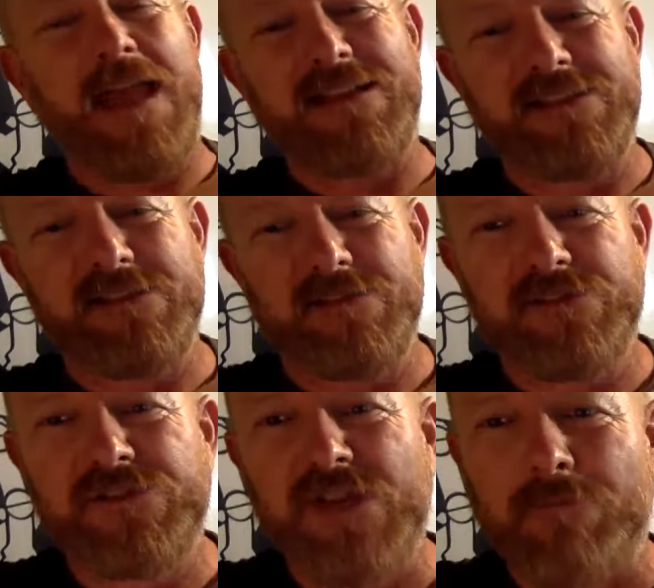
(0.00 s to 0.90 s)
there's
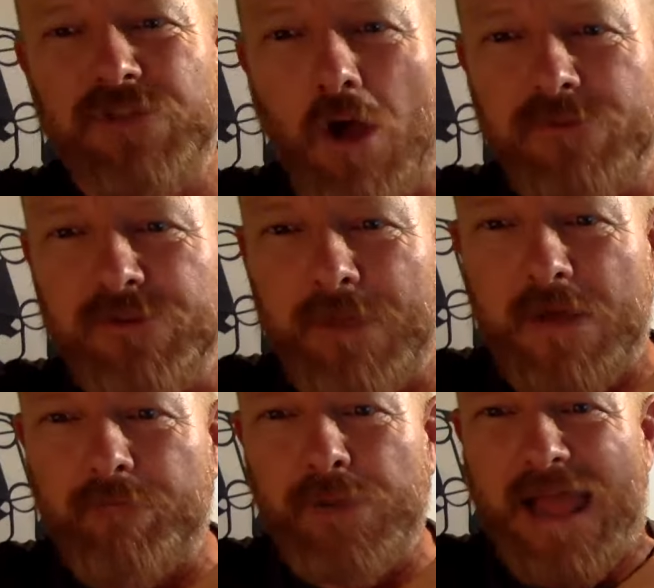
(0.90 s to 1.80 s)
sometimes a bit
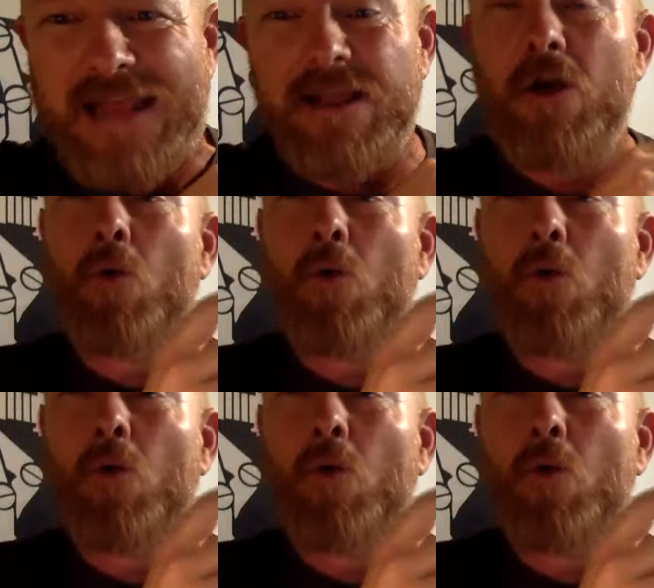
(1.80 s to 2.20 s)
of play,